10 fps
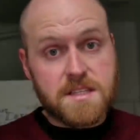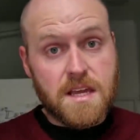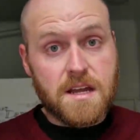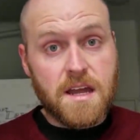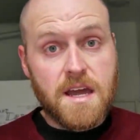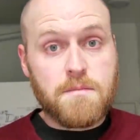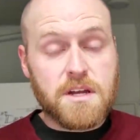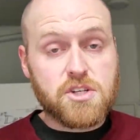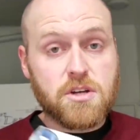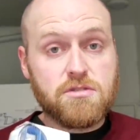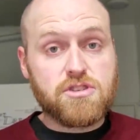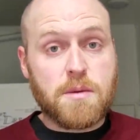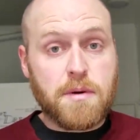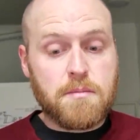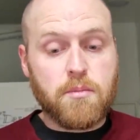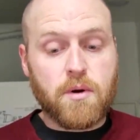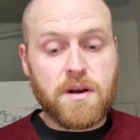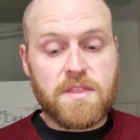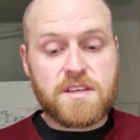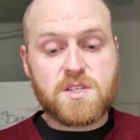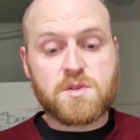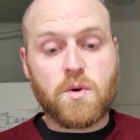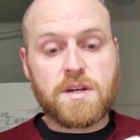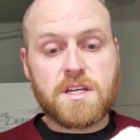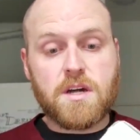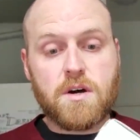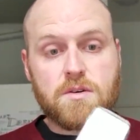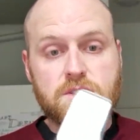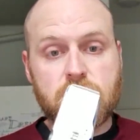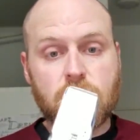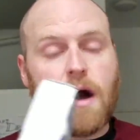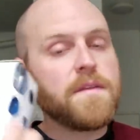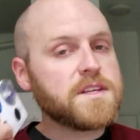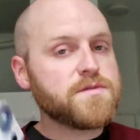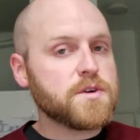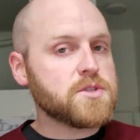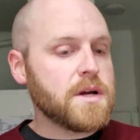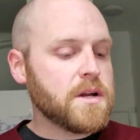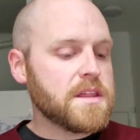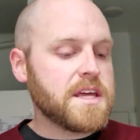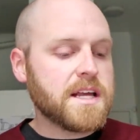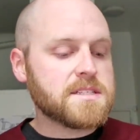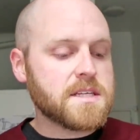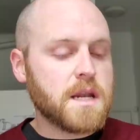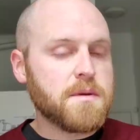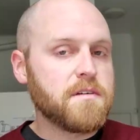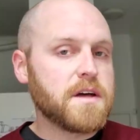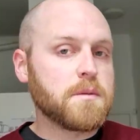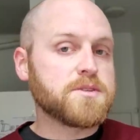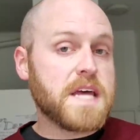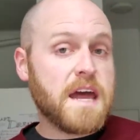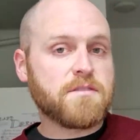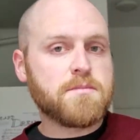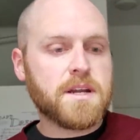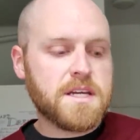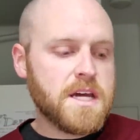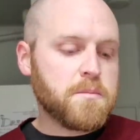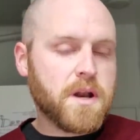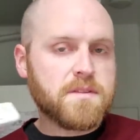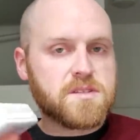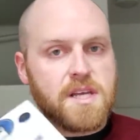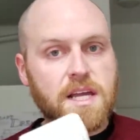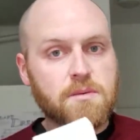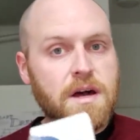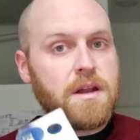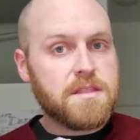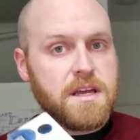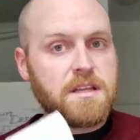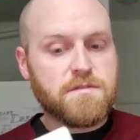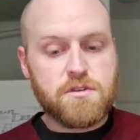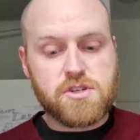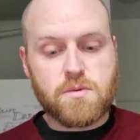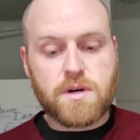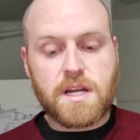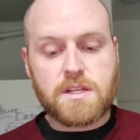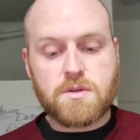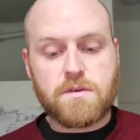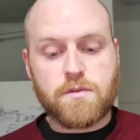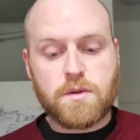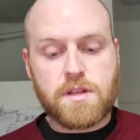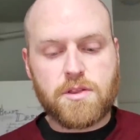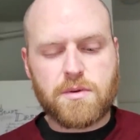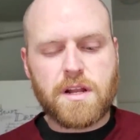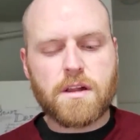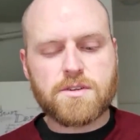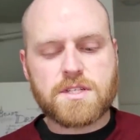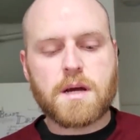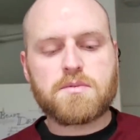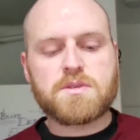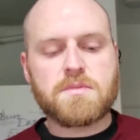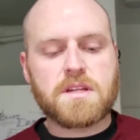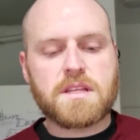thing, make sure you jump on board. This is going to go to, on this first round, I think it's gonna be available to everybody. But on the second round, I think in the future, we're gonna do it for only $3 and up or something like